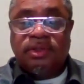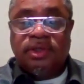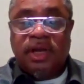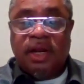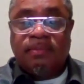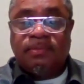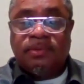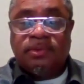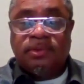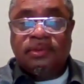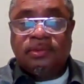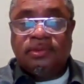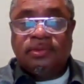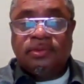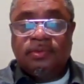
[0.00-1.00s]

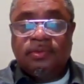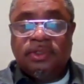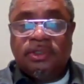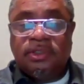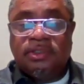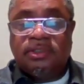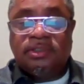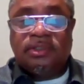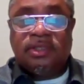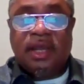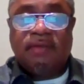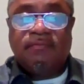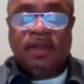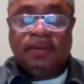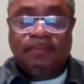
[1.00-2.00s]
chapter
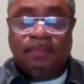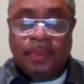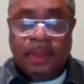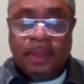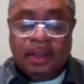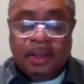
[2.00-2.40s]
27.